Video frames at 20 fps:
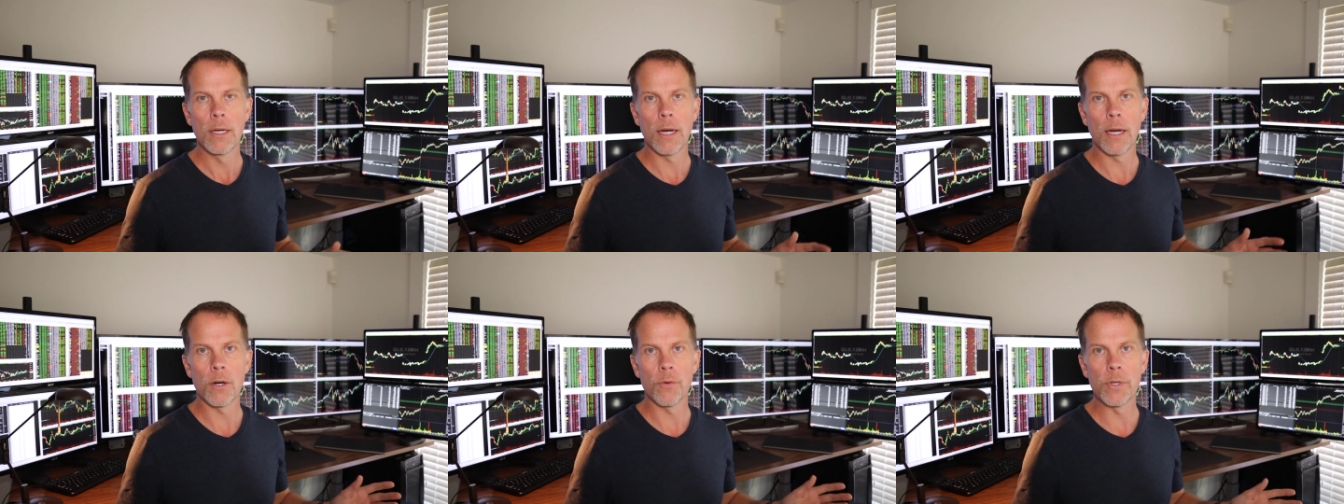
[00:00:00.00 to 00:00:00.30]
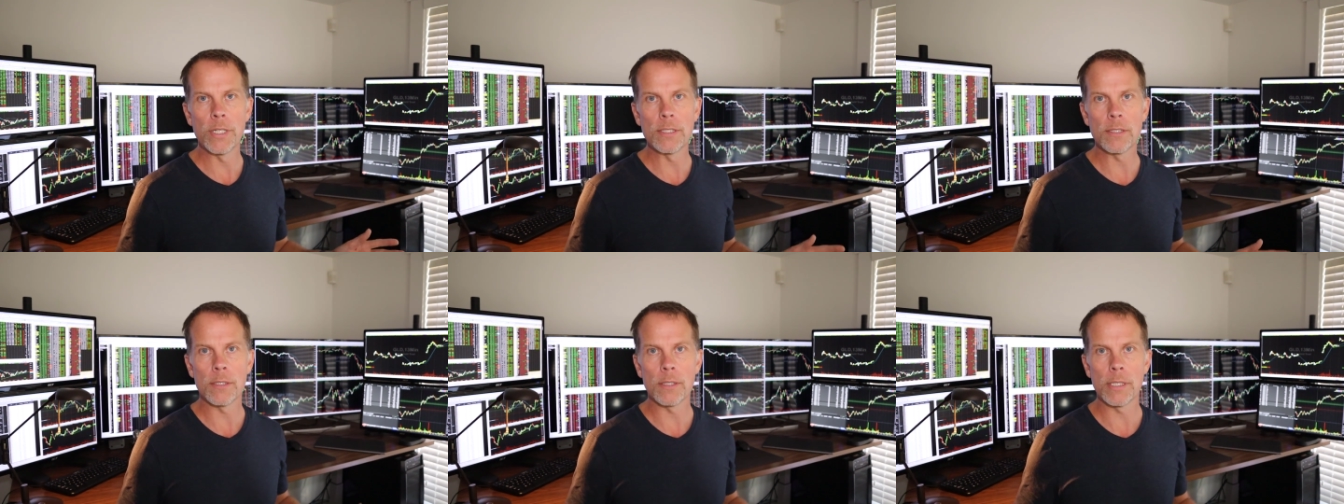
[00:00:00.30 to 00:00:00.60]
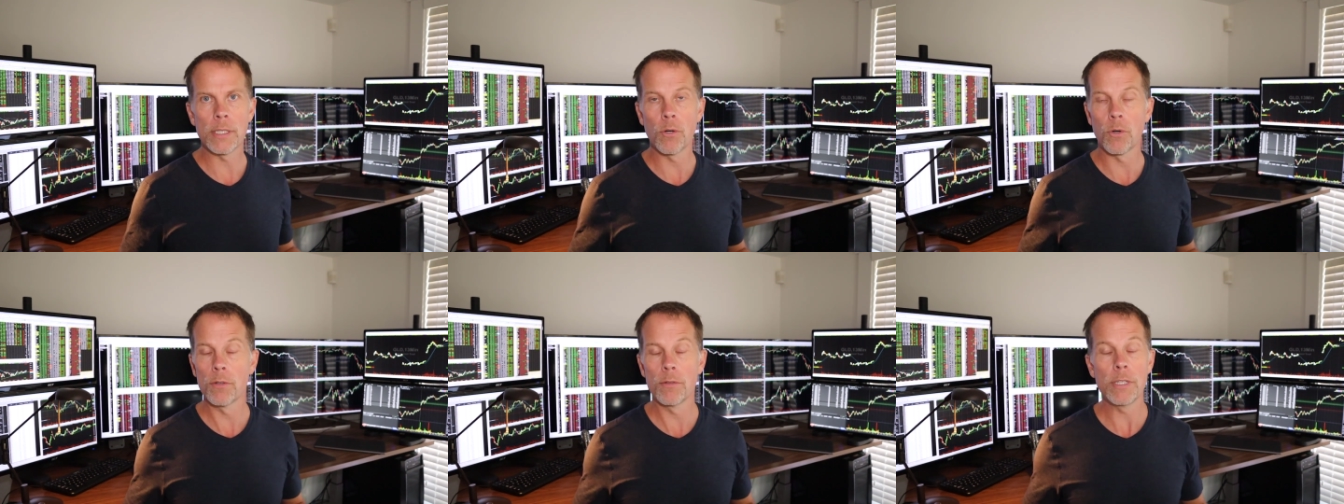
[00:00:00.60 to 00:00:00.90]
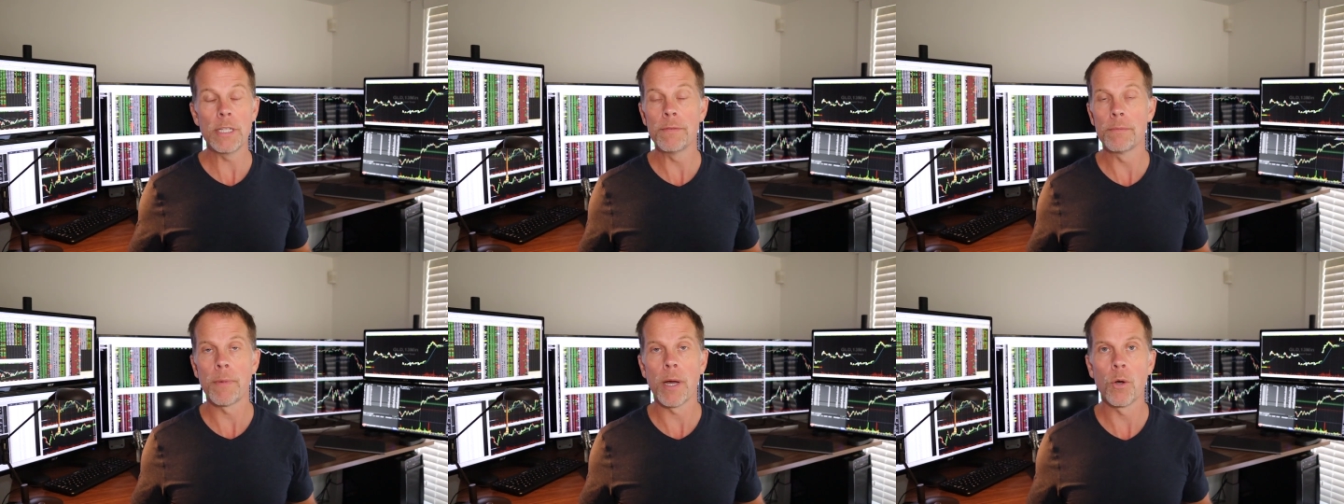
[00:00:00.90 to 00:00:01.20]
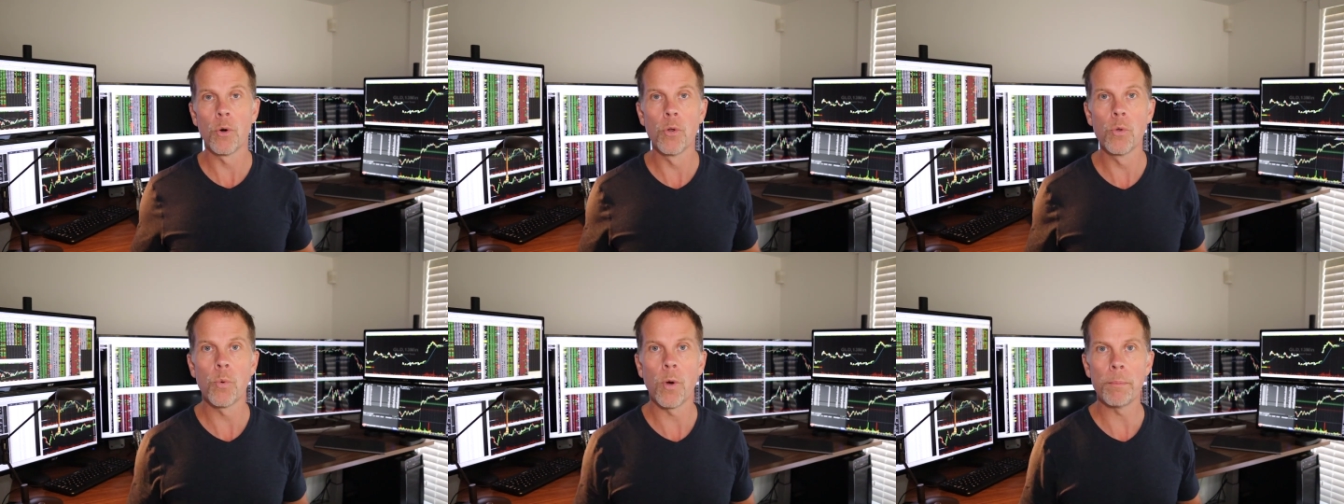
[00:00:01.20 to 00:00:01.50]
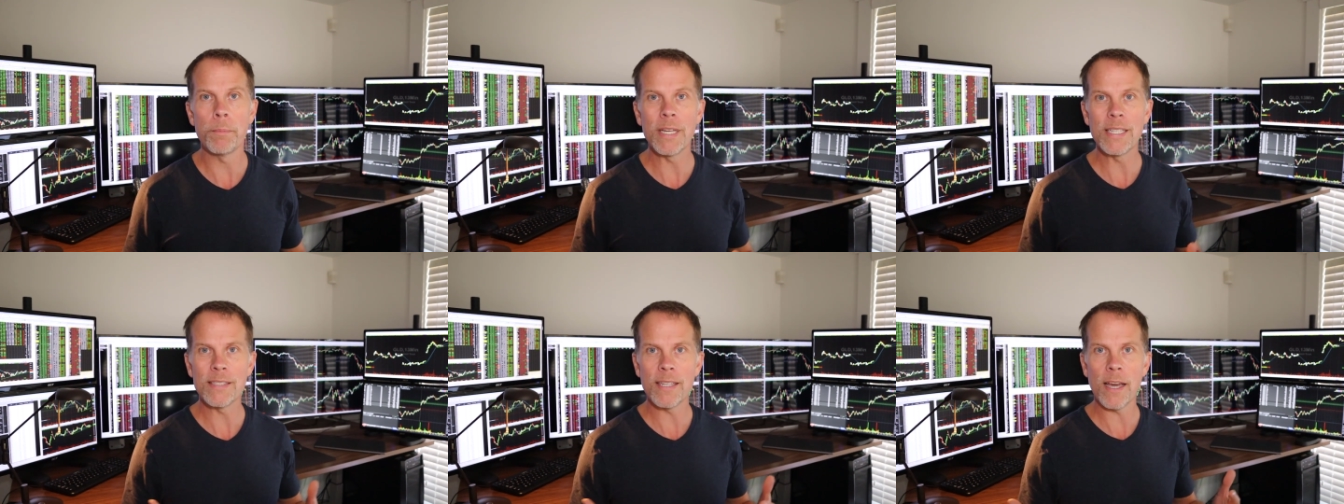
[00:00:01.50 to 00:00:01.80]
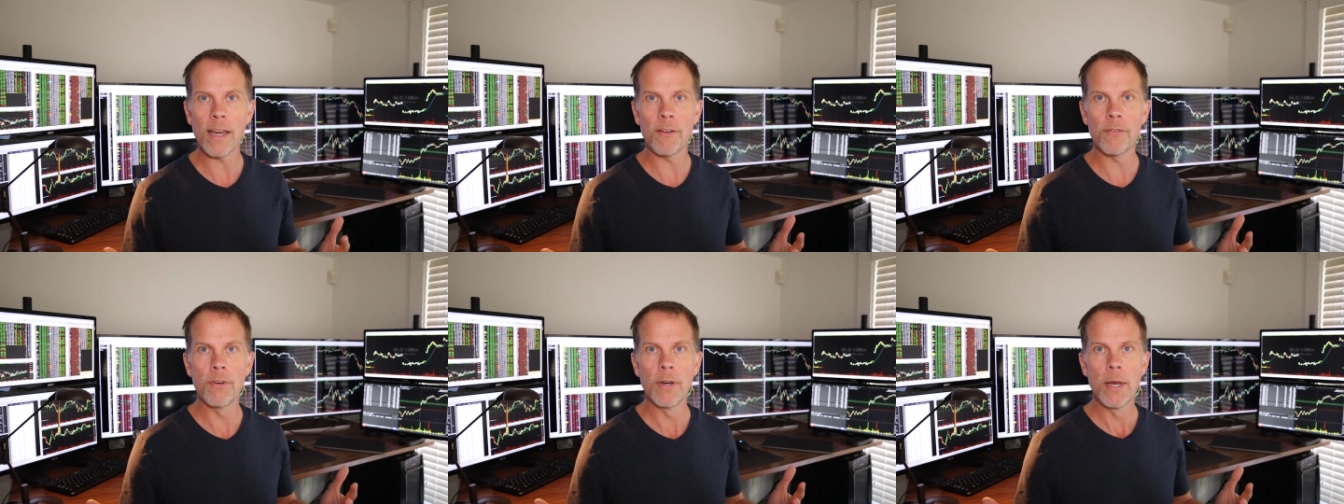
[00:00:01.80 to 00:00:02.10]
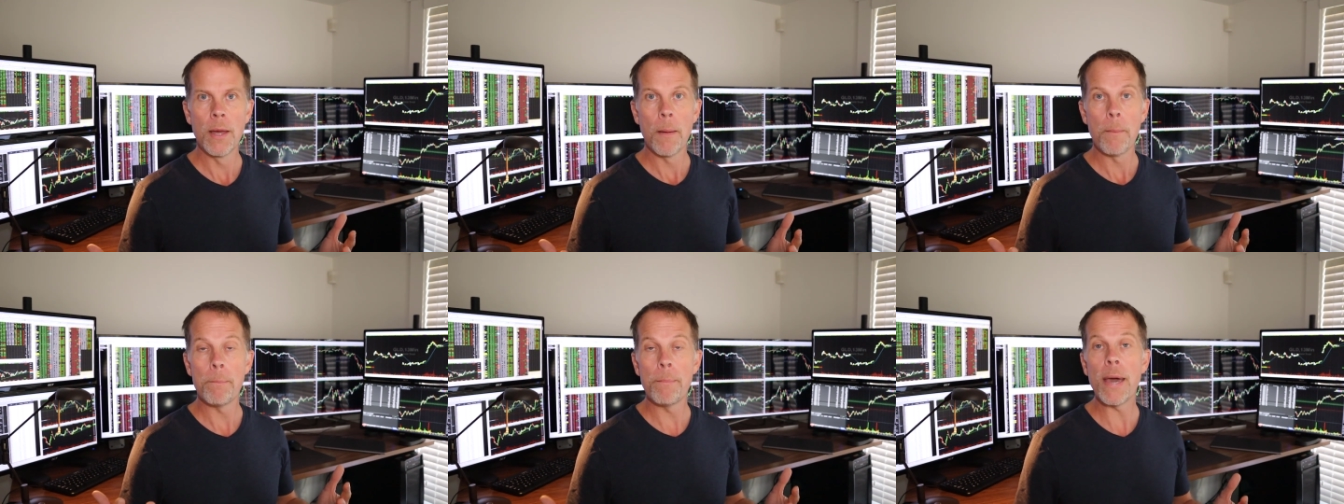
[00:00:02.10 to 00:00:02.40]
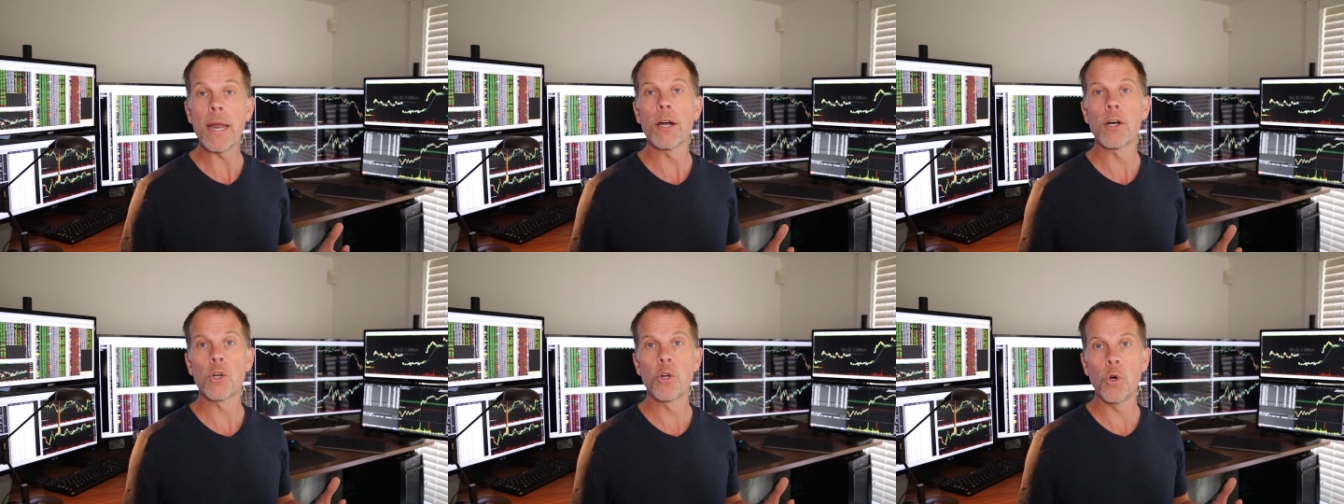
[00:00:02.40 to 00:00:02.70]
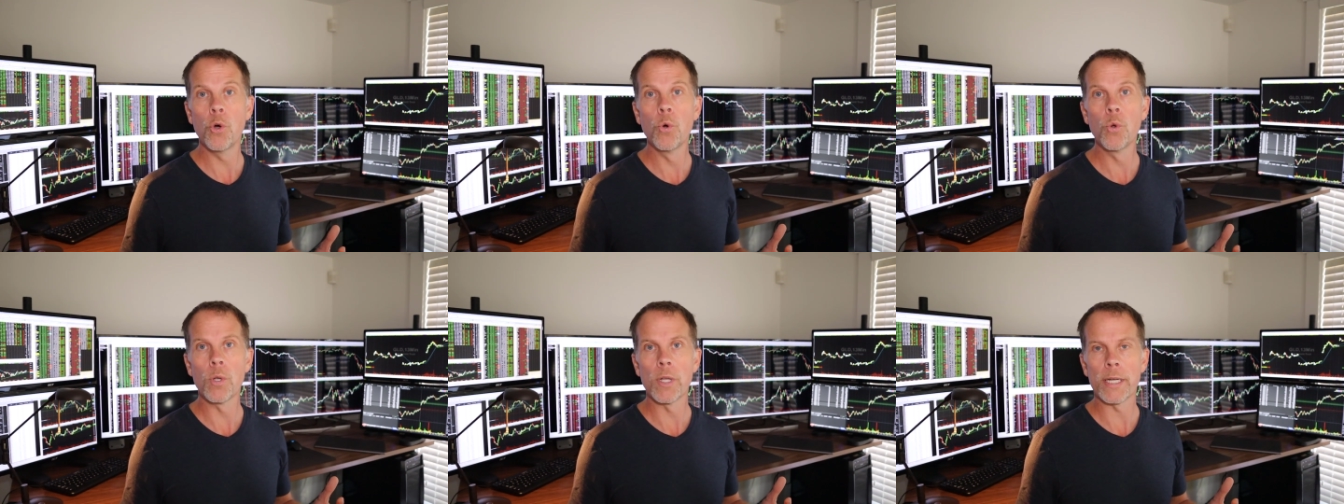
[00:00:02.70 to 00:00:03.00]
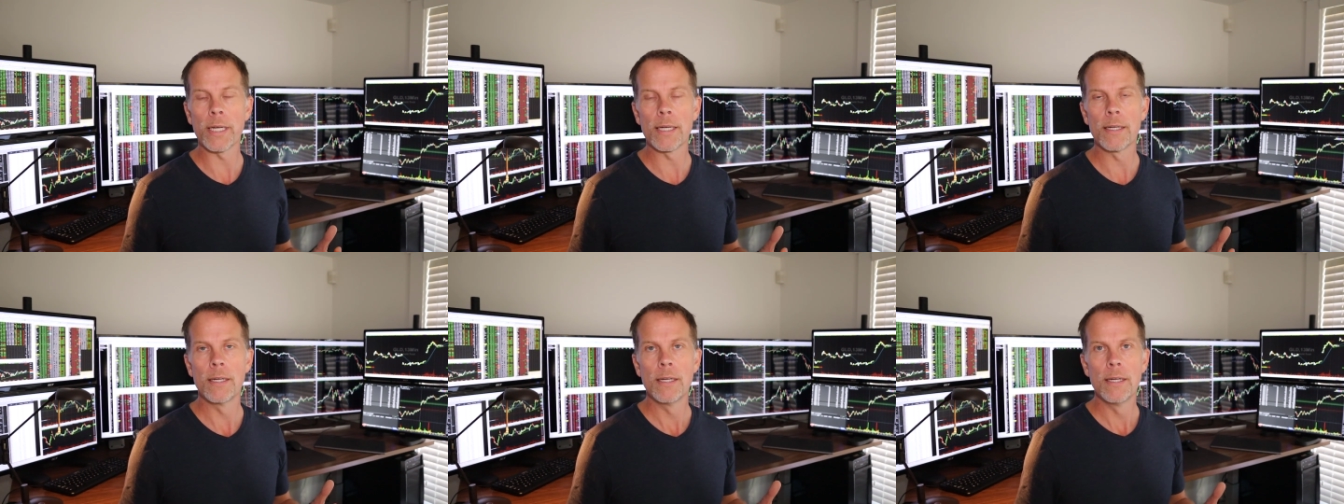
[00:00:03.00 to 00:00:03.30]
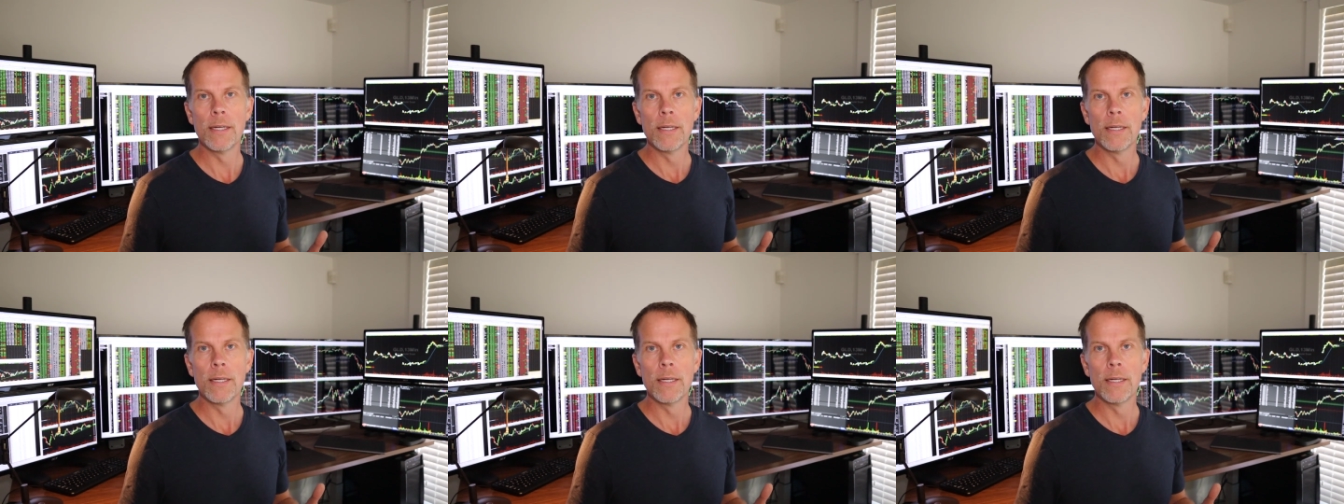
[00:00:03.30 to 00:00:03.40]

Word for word: uh, recently, or even my old one, because they have better cooling.